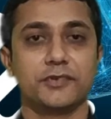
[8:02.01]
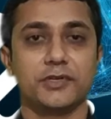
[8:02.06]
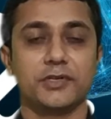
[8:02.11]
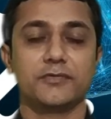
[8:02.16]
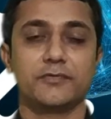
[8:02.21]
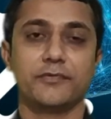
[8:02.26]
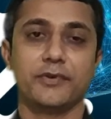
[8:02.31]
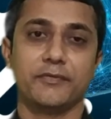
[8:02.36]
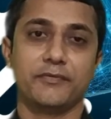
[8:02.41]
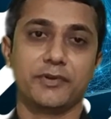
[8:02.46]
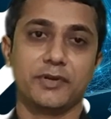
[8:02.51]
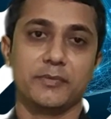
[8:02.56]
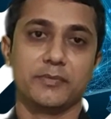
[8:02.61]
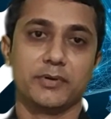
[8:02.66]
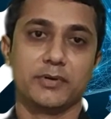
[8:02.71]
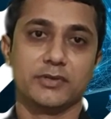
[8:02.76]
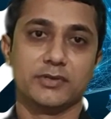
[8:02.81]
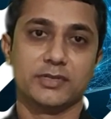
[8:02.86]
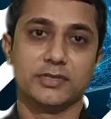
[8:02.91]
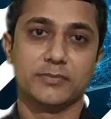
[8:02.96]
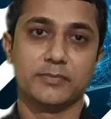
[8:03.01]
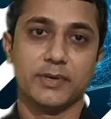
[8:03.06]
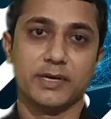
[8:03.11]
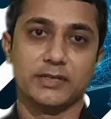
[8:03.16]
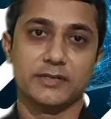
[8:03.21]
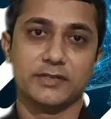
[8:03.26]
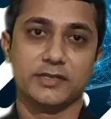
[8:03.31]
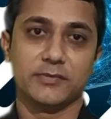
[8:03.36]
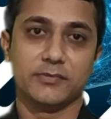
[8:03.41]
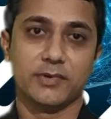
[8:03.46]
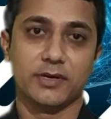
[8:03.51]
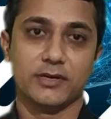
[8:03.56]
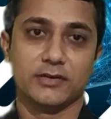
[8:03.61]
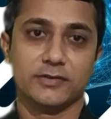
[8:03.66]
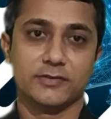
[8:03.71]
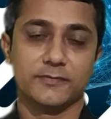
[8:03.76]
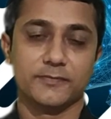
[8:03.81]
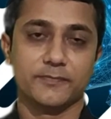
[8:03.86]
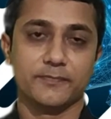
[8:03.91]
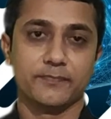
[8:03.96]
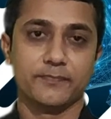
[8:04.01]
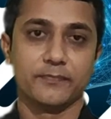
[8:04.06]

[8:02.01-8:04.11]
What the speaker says: with 50% passing marks.